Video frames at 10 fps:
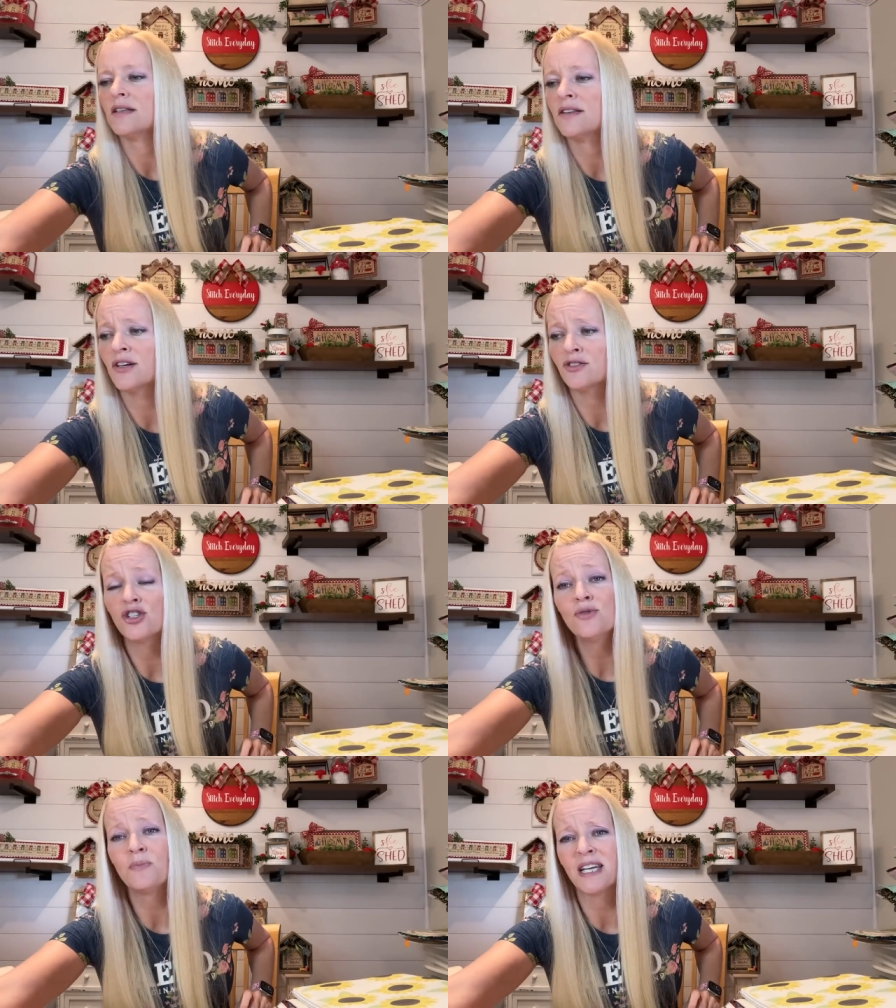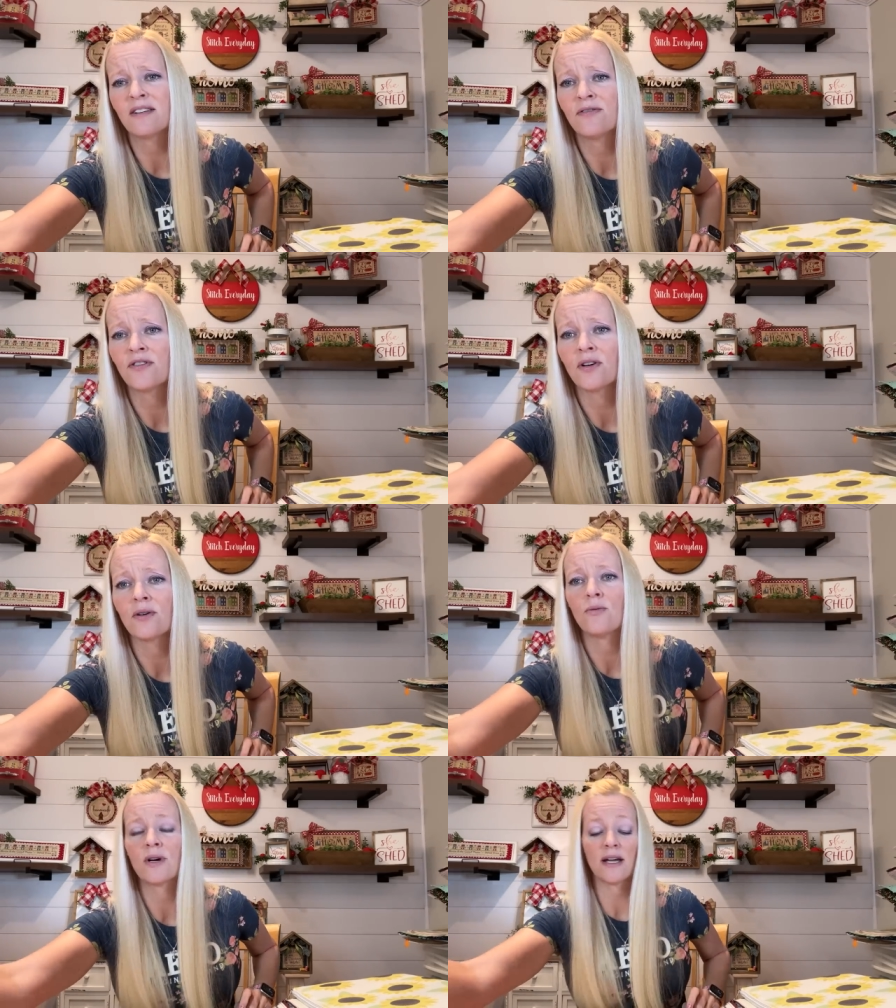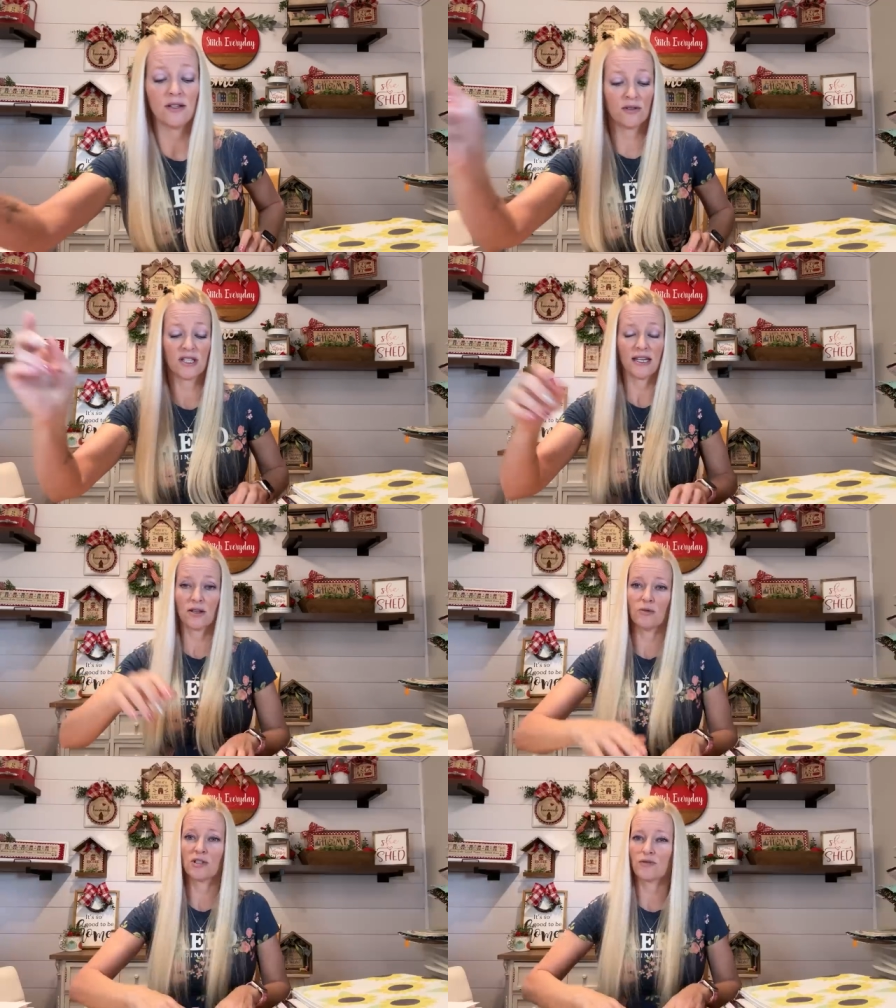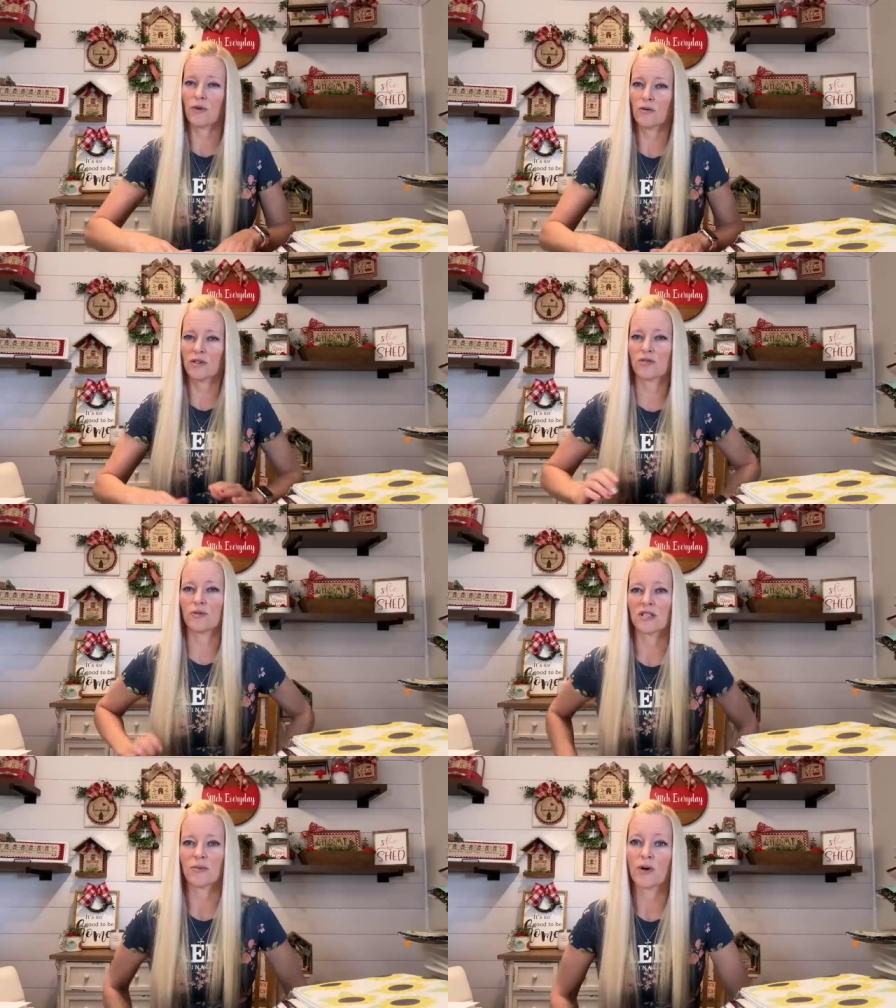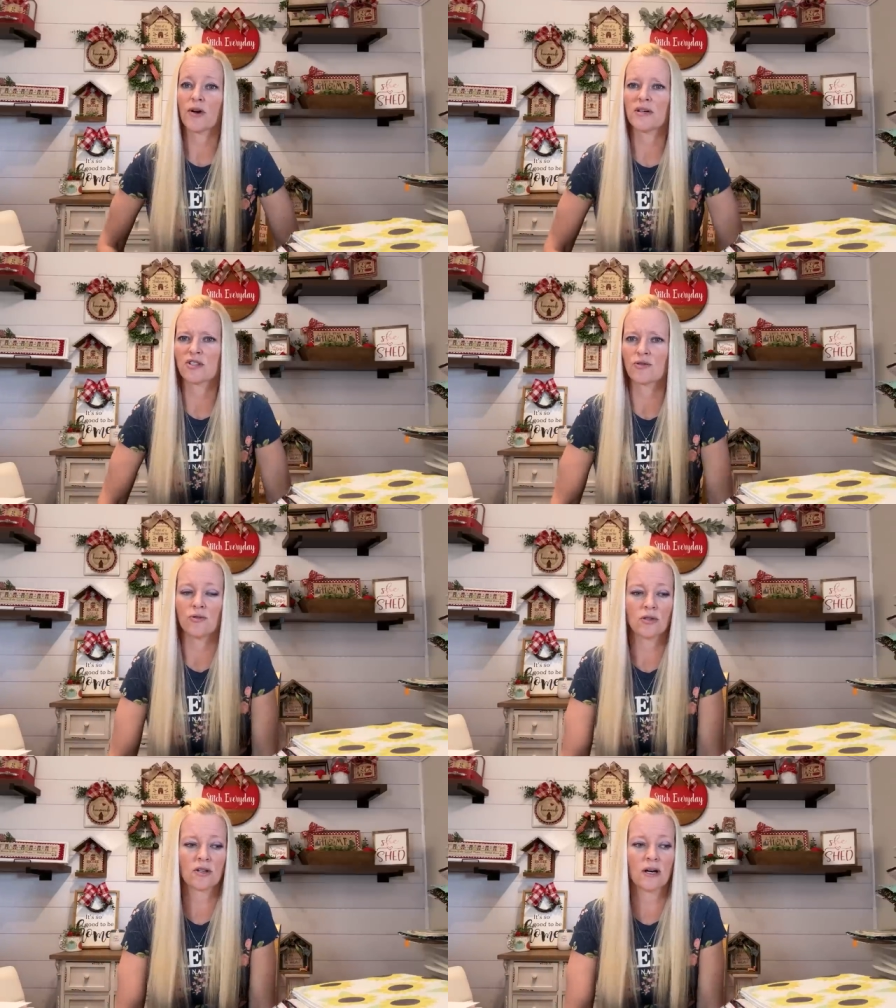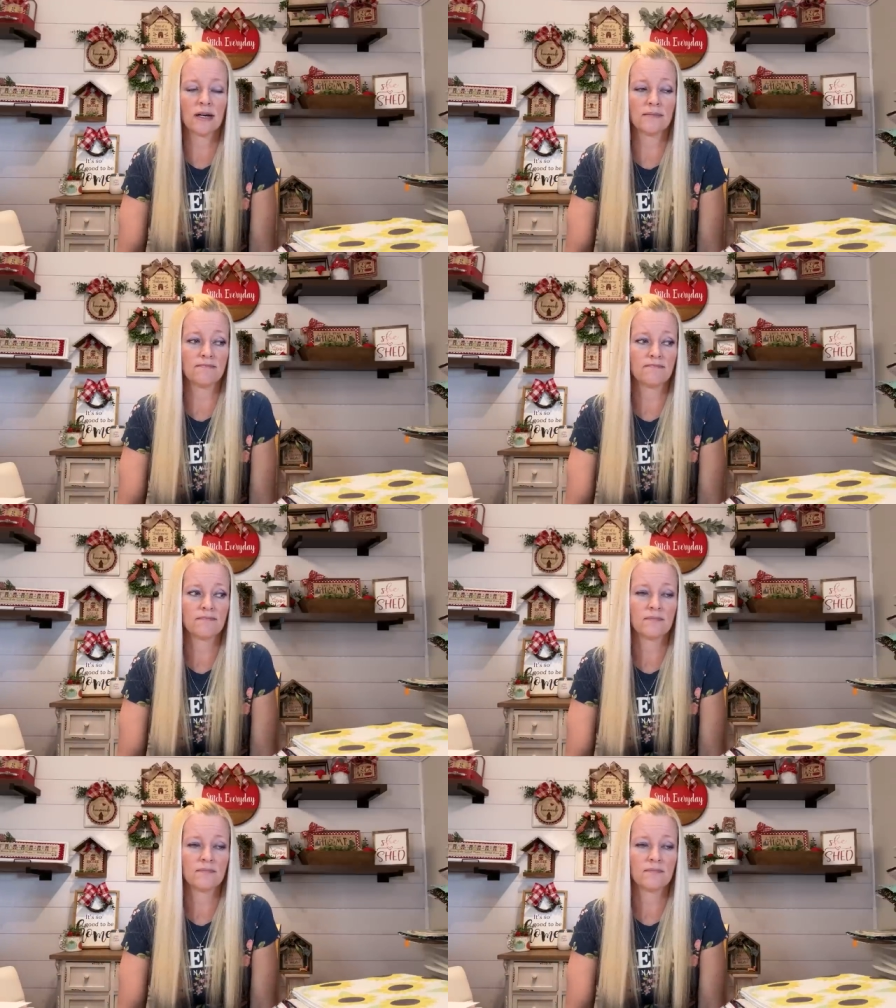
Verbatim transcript: they're too big for what I used the other ones for, which was the Prairie Schooler um,